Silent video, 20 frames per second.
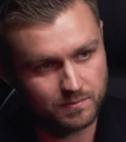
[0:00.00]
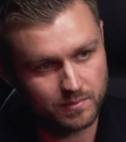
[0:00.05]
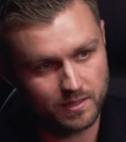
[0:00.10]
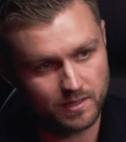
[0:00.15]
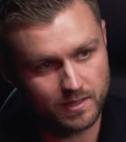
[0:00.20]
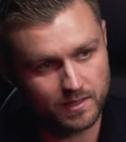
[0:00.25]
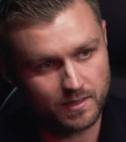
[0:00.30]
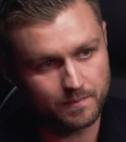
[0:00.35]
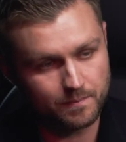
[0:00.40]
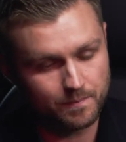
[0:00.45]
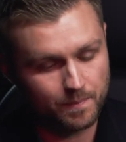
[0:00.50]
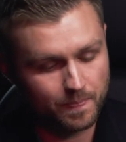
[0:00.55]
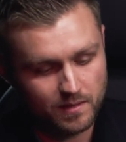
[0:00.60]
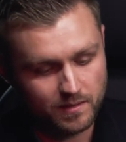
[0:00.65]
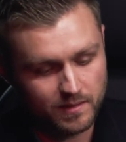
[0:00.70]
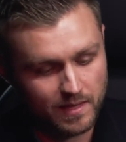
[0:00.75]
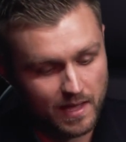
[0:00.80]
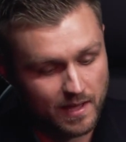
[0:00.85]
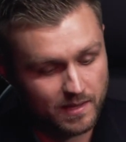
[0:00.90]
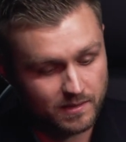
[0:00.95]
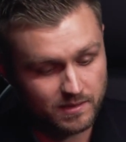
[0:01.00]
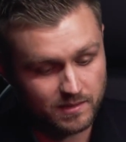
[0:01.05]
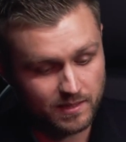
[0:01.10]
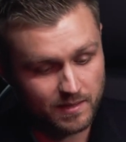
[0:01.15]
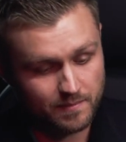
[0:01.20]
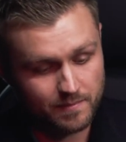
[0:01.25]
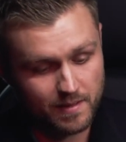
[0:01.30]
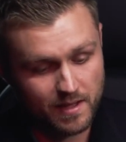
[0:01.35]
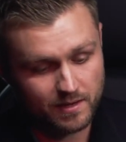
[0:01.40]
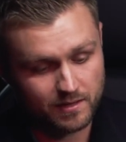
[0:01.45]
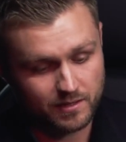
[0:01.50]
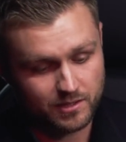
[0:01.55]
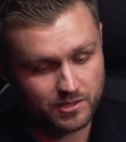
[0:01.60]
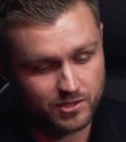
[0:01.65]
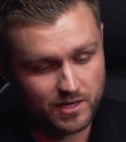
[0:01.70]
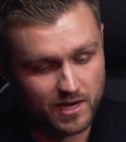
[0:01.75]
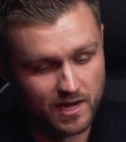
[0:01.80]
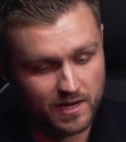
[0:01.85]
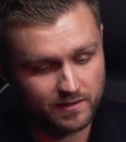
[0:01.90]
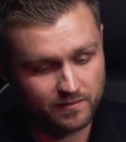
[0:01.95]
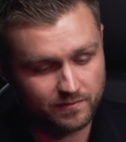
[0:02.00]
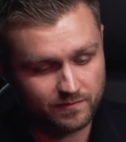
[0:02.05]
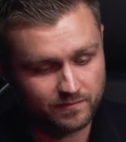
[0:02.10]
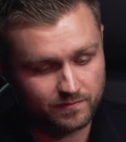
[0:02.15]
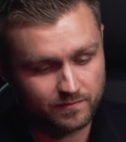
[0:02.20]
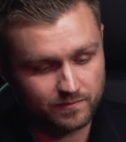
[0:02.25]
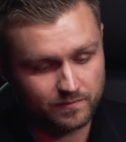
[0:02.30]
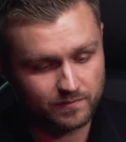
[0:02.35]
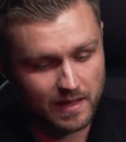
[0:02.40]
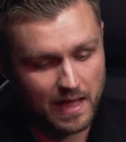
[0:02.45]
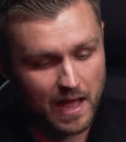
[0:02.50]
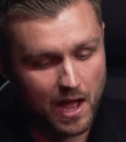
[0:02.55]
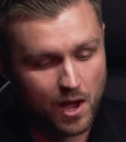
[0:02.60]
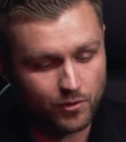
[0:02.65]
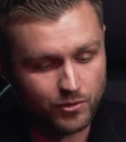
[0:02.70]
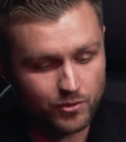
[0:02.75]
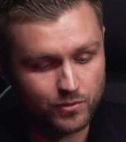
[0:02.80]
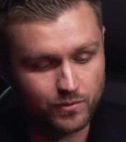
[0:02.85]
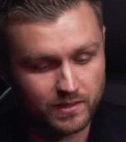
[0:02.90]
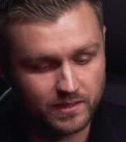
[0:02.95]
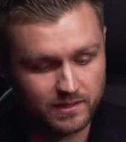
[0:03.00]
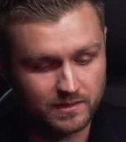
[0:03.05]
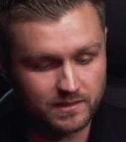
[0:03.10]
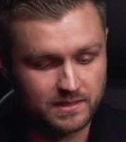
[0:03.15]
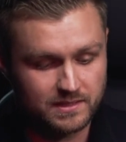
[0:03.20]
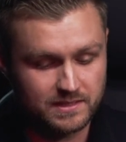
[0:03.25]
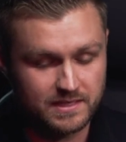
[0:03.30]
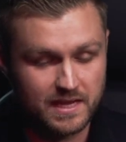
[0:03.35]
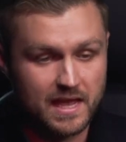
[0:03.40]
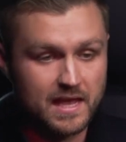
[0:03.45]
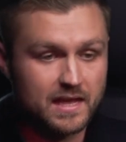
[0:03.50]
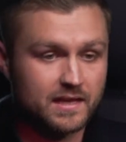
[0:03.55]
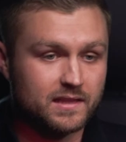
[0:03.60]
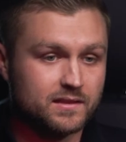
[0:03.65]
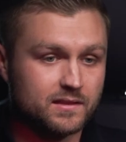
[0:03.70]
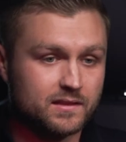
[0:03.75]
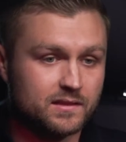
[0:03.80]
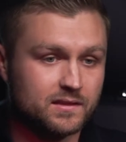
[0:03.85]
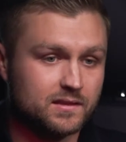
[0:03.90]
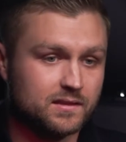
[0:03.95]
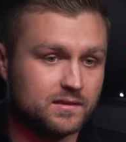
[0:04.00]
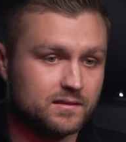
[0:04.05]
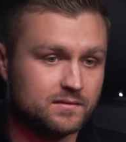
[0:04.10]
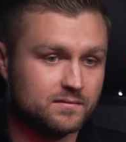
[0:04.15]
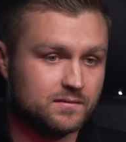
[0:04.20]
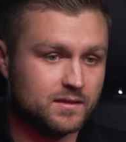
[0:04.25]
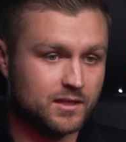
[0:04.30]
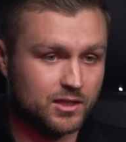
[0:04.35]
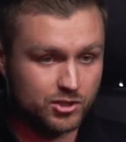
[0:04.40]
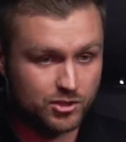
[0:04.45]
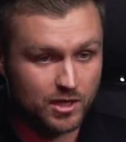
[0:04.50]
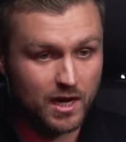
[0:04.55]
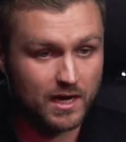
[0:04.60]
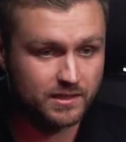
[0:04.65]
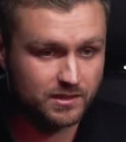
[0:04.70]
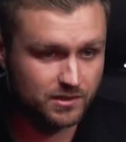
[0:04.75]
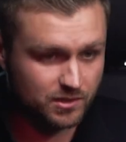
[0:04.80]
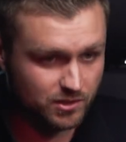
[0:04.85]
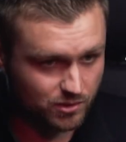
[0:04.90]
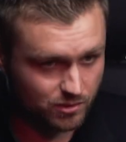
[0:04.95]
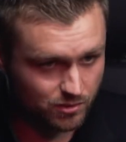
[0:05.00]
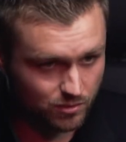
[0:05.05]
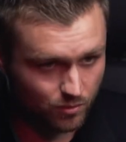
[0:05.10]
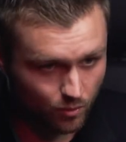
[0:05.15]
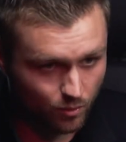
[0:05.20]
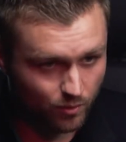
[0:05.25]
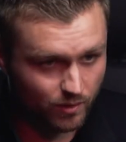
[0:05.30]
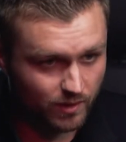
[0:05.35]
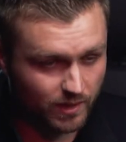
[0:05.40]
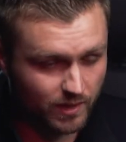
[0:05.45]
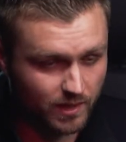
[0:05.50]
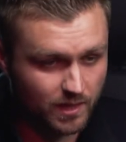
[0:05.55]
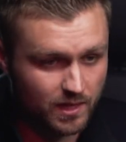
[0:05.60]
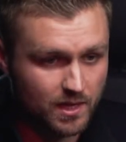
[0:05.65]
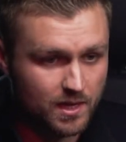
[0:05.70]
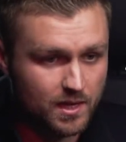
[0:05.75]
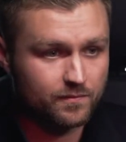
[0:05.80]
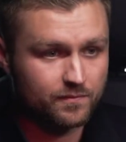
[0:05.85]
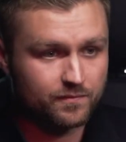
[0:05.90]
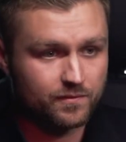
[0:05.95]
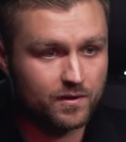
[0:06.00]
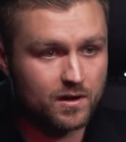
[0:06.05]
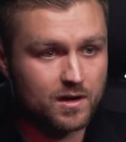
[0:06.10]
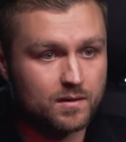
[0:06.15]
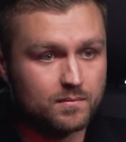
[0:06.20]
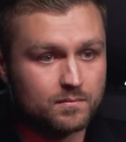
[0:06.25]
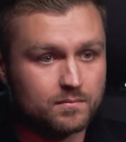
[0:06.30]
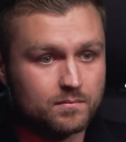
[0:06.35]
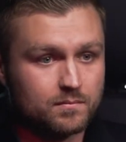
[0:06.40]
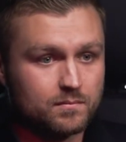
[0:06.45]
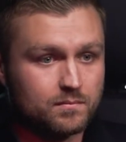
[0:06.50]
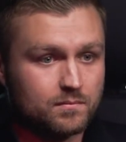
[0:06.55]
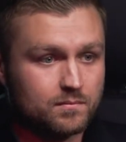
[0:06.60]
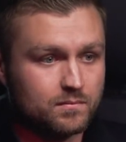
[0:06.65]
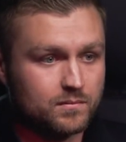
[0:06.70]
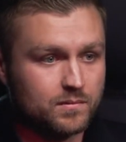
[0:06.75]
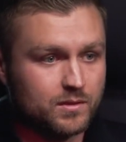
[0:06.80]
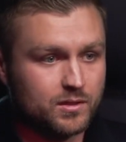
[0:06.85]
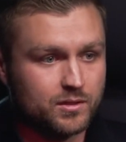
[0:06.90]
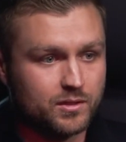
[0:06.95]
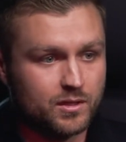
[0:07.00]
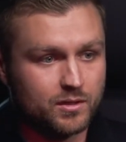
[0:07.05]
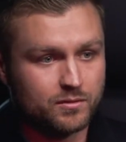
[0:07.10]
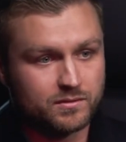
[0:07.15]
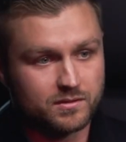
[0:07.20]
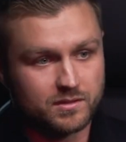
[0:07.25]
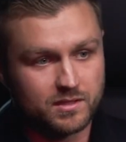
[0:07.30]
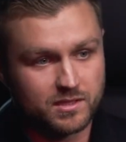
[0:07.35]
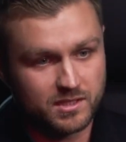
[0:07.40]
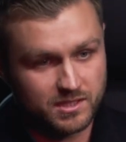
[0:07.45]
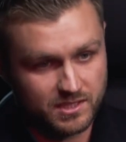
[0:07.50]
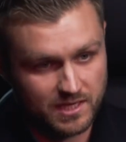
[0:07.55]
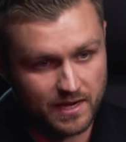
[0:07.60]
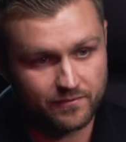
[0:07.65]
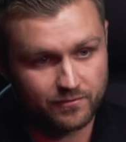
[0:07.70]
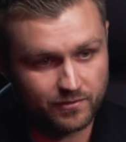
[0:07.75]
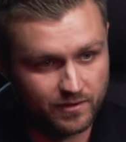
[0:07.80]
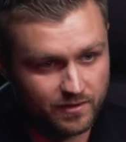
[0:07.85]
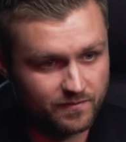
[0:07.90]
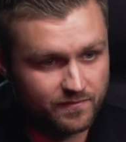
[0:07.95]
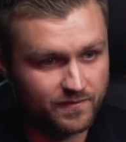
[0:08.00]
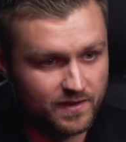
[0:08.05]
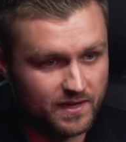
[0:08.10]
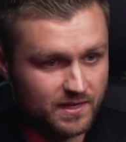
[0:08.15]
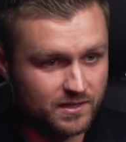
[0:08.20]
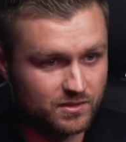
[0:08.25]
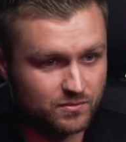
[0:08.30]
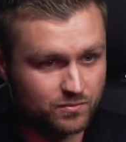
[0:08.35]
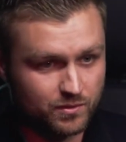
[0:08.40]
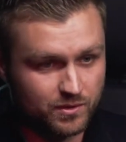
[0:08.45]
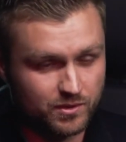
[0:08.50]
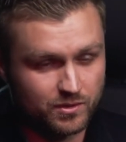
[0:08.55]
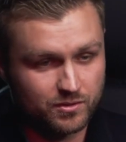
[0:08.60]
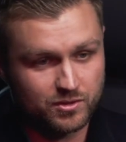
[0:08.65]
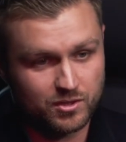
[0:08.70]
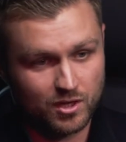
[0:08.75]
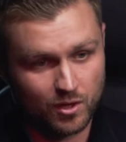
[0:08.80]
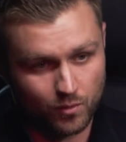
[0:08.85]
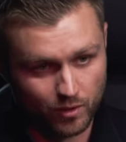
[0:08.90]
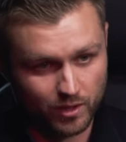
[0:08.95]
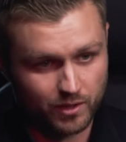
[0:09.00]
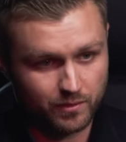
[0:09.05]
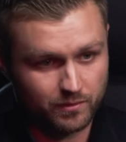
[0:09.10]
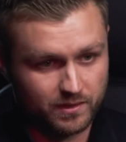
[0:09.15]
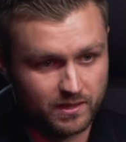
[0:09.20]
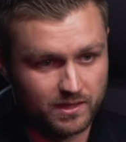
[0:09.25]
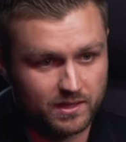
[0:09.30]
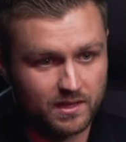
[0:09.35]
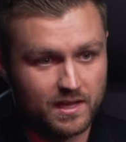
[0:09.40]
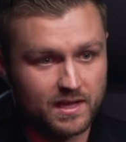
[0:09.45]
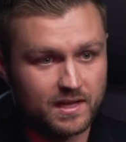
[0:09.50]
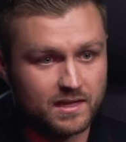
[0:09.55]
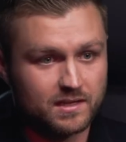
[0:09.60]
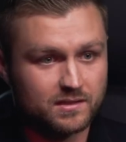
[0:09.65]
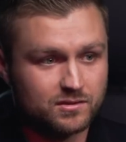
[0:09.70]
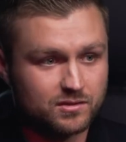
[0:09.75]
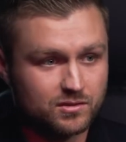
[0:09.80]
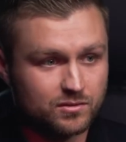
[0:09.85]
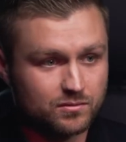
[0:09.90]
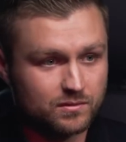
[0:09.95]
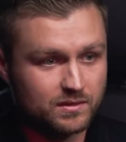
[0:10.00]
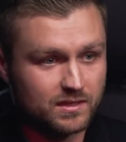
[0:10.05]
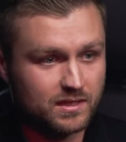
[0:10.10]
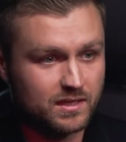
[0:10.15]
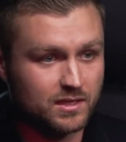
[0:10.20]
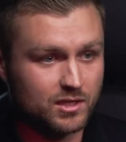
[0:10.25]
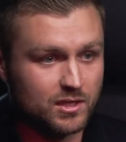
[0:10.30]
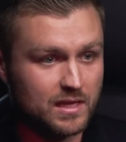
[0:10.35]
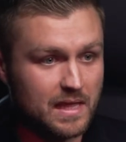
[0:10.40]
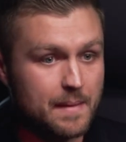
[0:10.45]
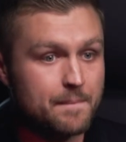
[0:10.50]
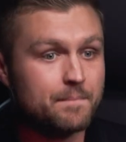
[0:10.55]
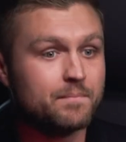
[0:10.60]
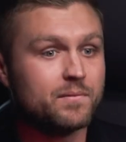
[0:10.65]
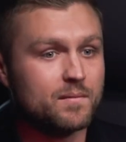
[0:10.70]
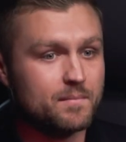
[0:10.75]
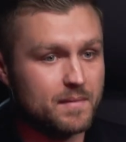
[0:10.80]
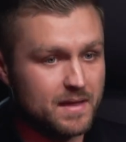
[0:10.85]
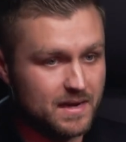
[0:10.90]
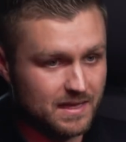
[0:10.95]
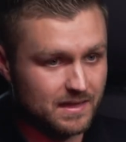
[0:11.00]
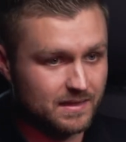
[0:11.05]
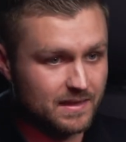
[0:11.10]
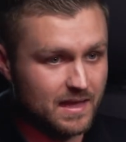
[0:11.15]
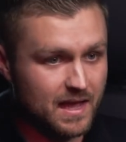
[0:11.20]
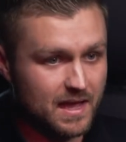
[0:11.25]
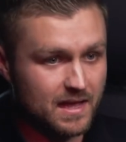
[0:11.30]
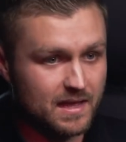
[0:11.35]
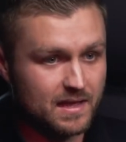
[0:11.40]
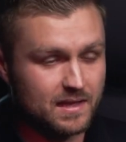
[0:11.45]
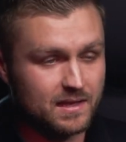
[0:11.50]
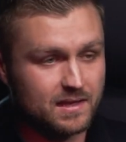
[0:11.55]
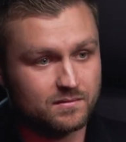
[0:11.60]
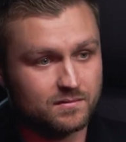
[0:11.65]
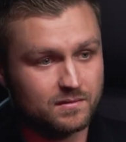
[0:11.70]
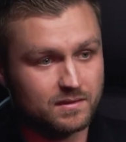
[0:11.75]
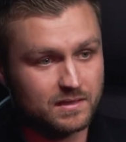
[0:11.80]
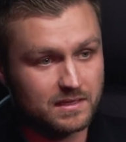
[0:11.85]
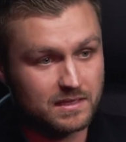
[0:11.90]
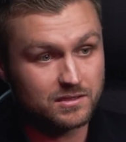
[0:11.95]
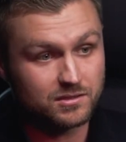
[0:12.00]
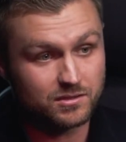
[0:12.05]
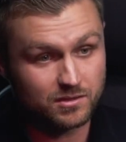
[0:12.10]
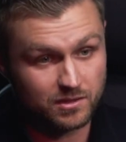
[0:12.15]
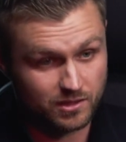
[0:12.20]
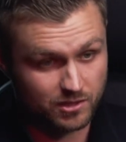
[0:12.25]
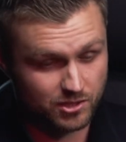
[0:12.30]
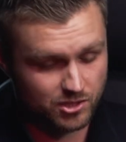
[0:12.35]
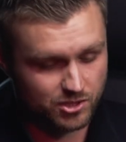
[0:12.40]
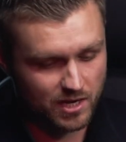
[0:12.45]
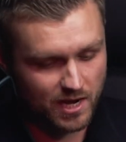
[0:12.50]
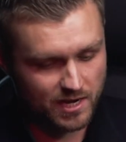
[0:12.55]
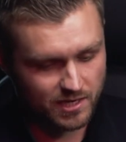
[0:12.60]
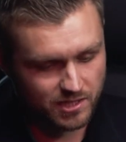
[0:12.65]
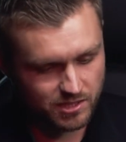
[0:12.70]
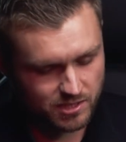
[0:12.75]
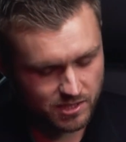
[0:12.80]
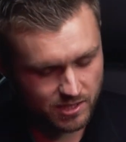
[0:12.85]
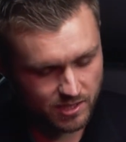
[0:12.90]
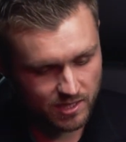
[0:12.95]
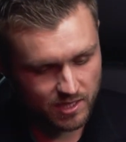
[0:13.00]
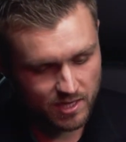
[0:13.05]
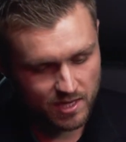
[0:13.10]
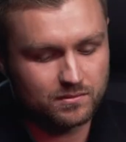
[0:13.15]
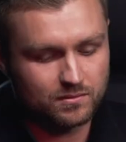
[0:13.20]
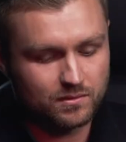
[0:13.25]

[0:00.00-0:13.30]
But yeah, to get back on track of how you can then take the extracted story from the discovery phase when you start working with a client to then implementing that into their strategy.